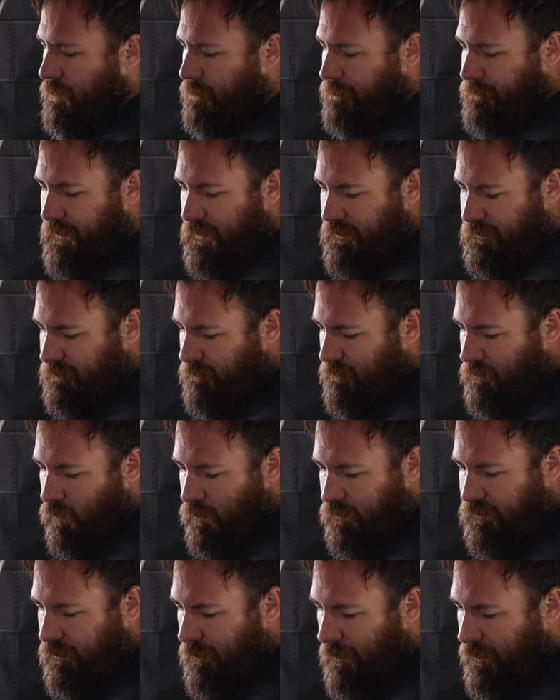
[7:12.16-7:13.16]
There's
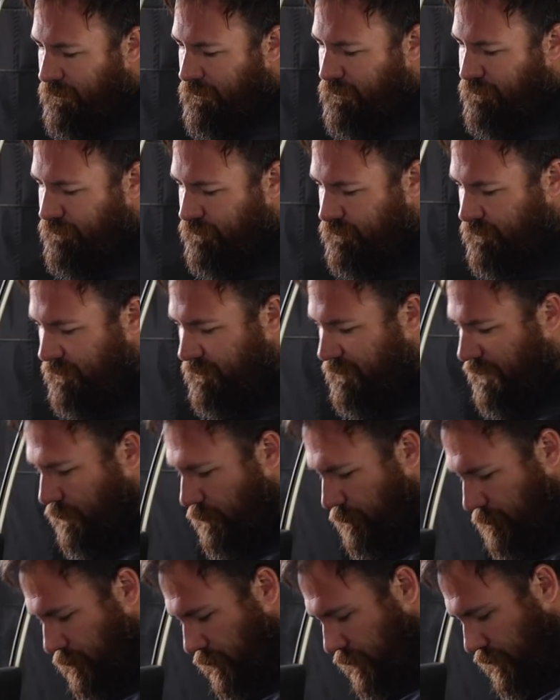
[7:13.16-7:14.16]
also other differences, like
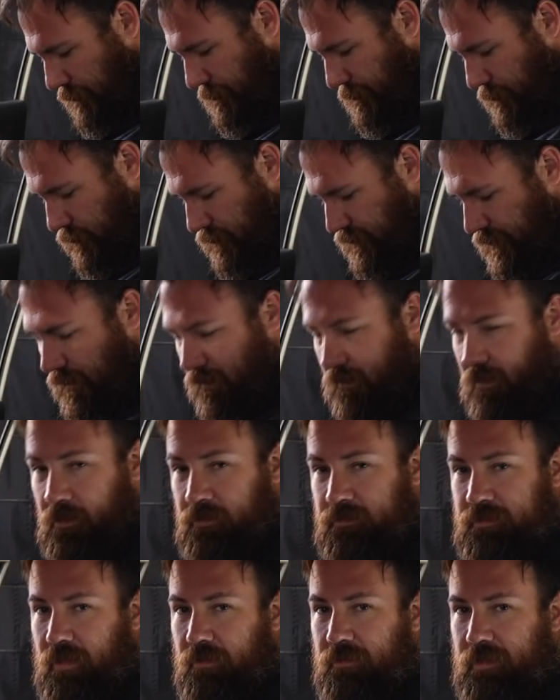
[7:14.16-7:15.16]
we've got a full center
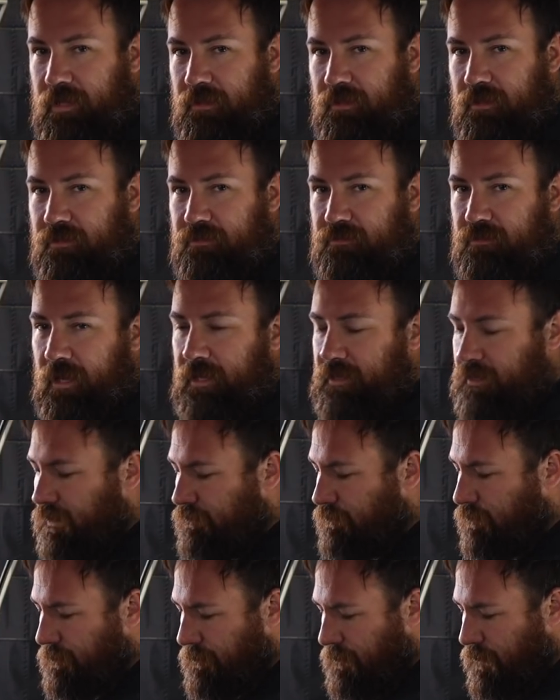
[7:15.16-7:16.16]
console here. The Australian
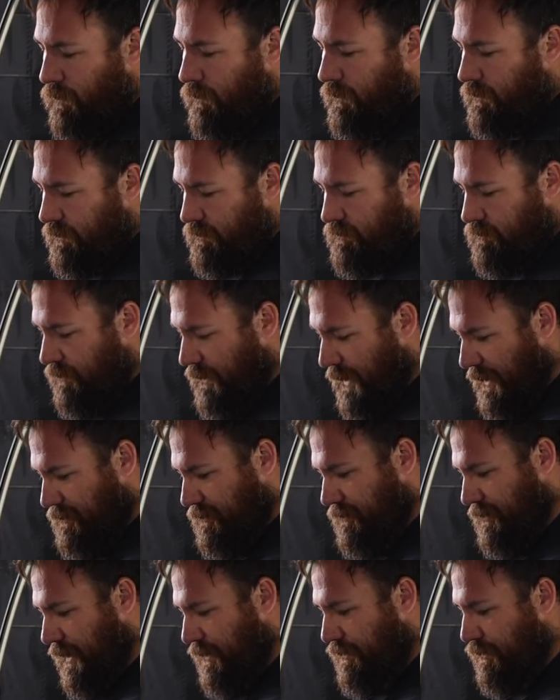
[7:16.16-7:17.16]
delivered Fiore literally
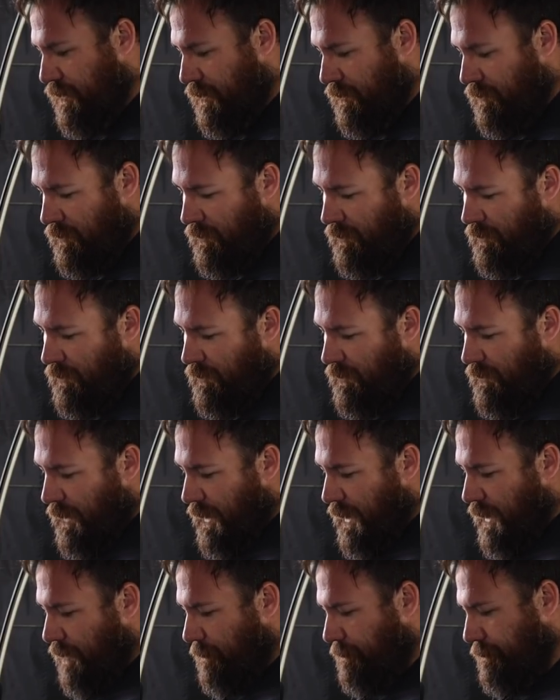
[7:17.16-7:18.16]
has nothing.
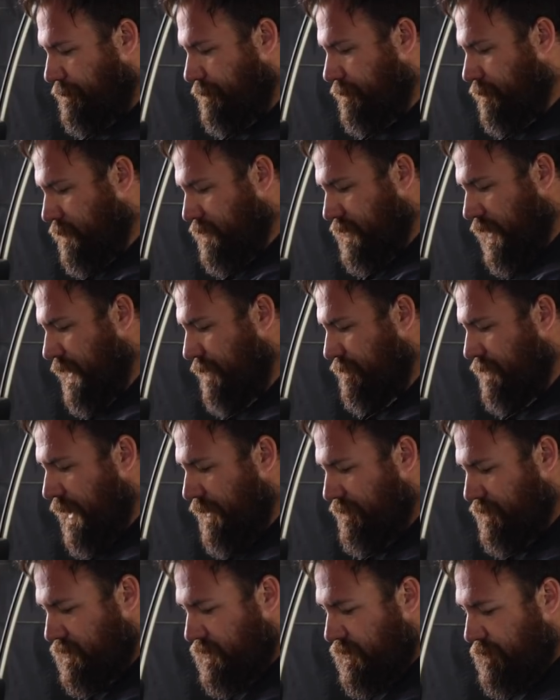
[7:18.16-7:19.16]
Don't even
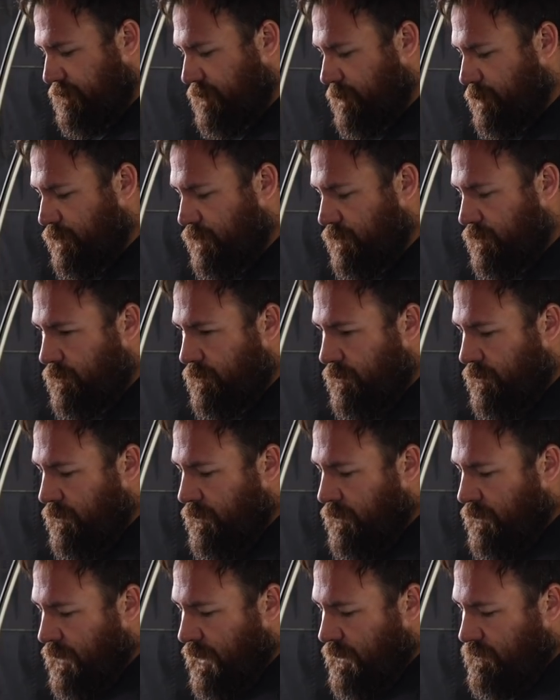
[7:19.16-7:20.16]
have a shifter boot.
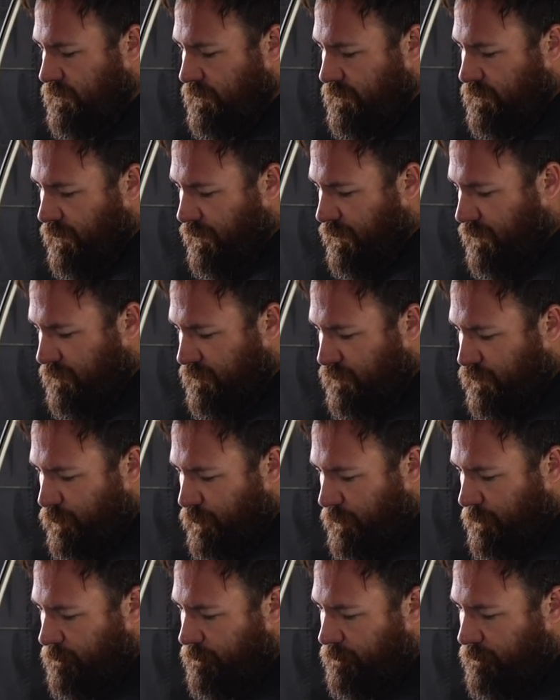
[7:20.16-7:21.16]
It's just got a
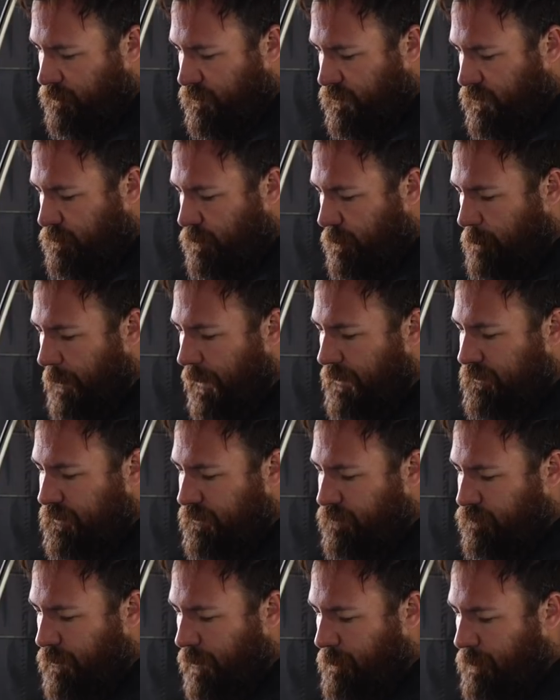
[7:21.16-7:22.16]
super
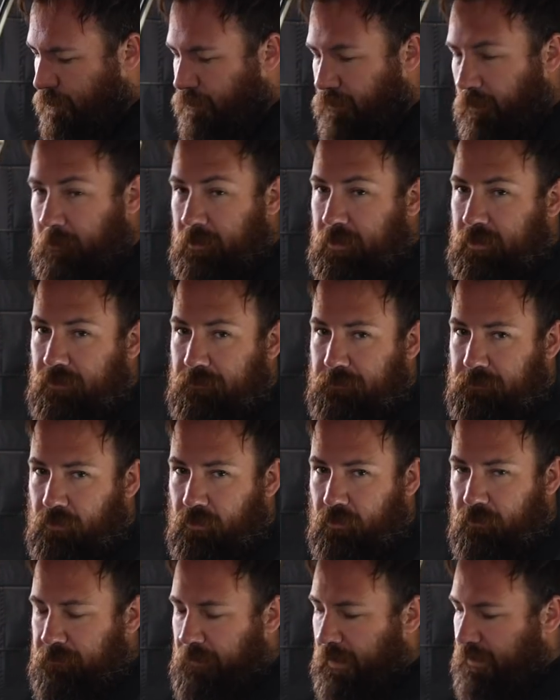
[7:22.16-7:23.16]
basic rubber grommet in the
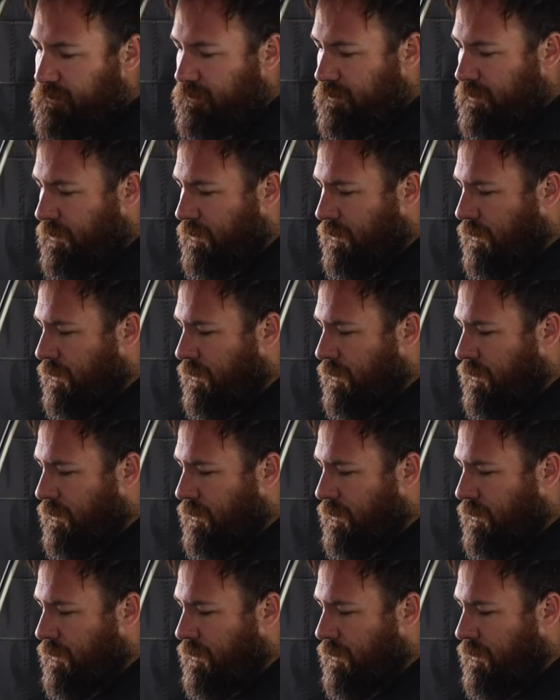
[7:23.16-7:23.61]
floor factory.